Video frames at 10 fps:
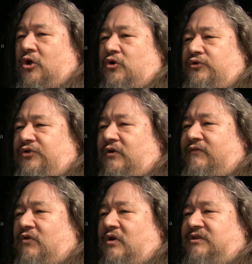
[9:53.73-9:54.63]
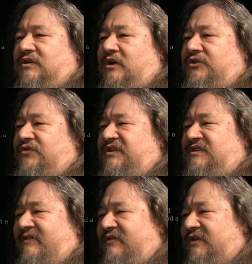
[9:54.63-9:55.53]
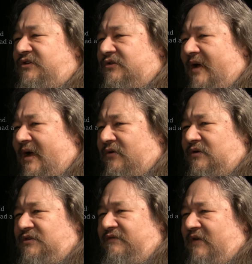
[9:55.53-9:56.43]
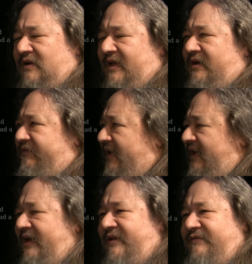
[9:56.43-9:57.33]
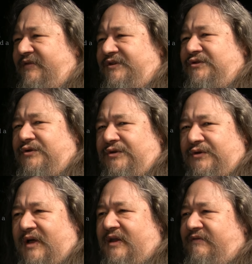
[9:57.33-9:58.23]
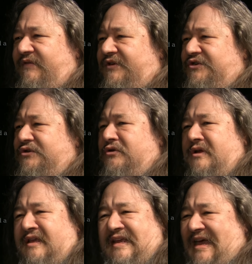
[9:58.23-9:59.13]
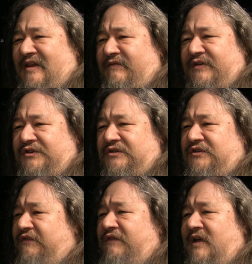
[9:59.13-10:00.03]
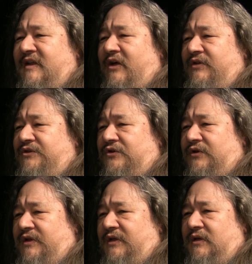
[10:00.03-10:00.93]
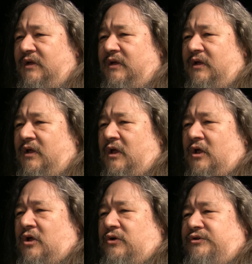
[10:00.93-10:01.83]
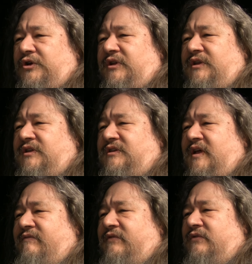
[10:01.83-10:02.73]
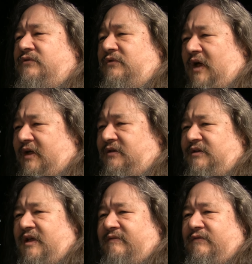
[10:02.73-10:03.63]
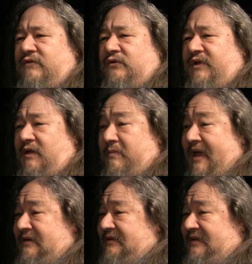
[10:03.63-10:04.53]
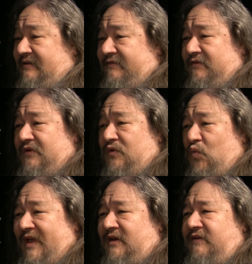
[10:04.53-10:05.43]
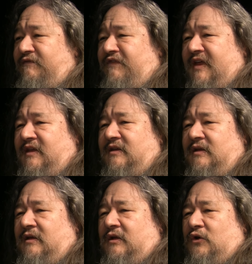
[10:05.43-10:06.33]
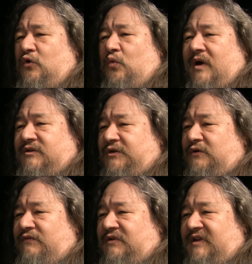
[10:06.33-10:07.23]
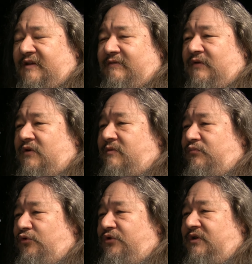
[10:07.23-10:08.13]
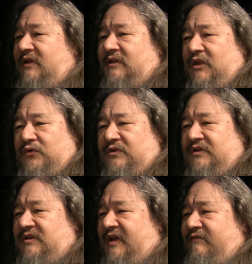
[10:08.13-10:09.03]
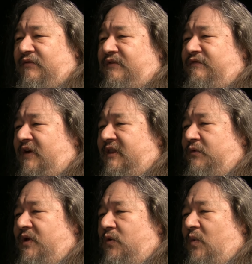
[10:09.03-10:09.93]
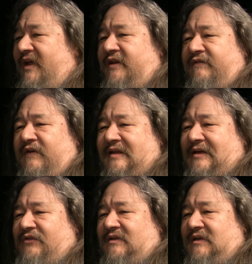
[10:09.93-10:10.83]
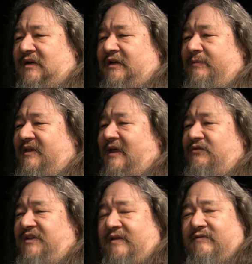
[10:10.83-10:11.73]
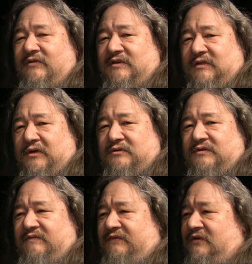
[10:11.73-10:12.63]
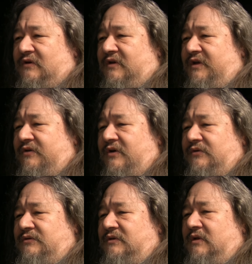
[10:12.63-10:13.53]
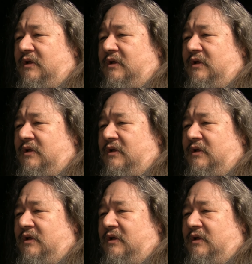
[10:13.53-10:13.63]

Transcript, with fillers: who drove cross-country seventy-two hours to find out if I had a vision, or you had a vision, or he had a vision, to find out eternity, who journeyed to Denver, who died Denver, who came back to Denver and waited in vain, who watched over Denver and brooded and loned in Denver and finally went away to find out the time, and now Denver is lonesome for her heroes,